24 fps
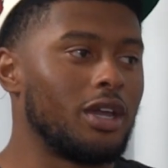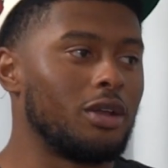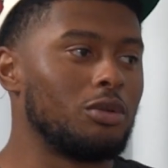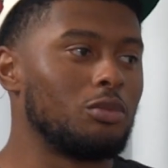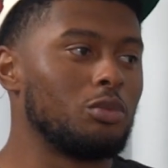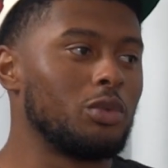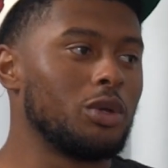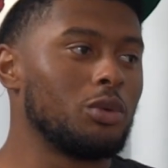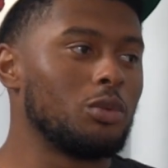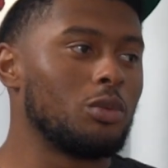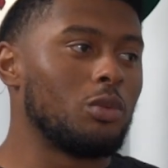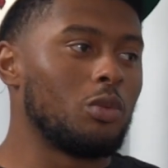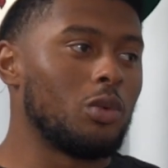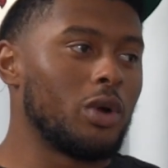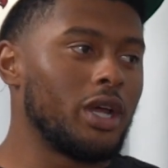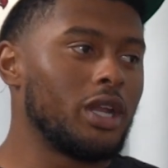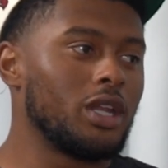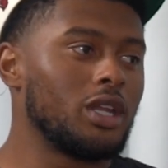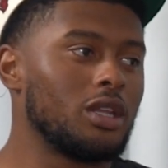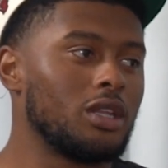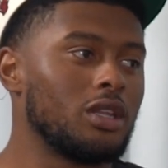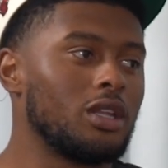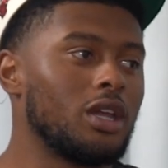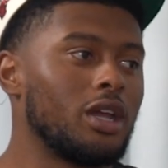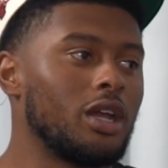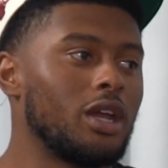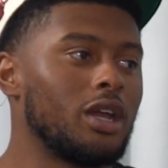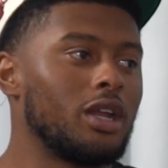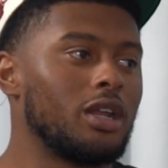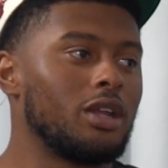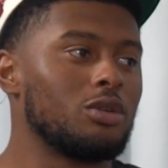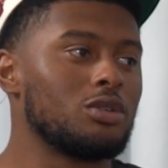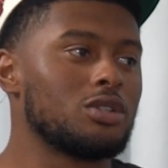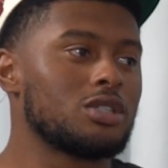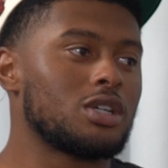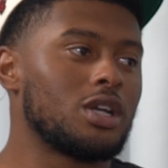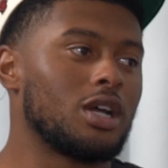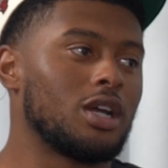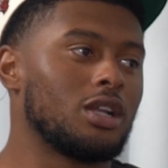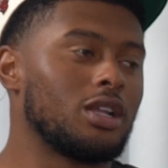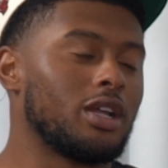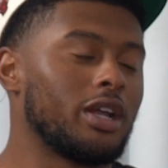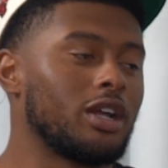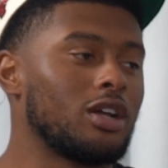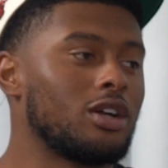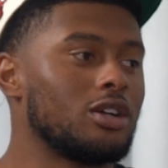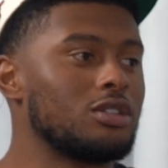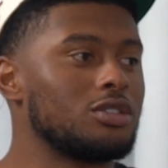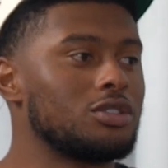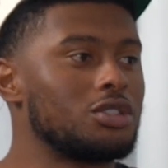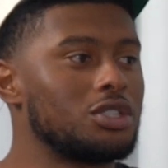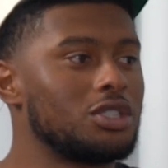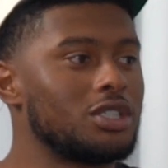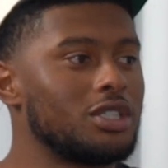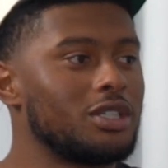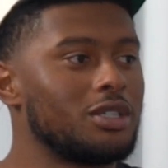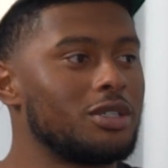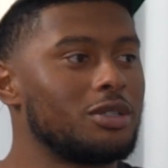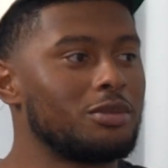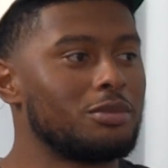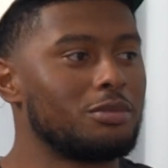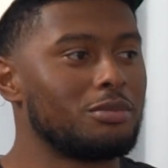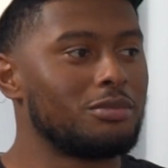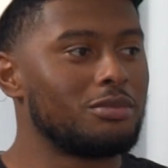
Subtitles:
and we went in there and it was kind of like, oh shit.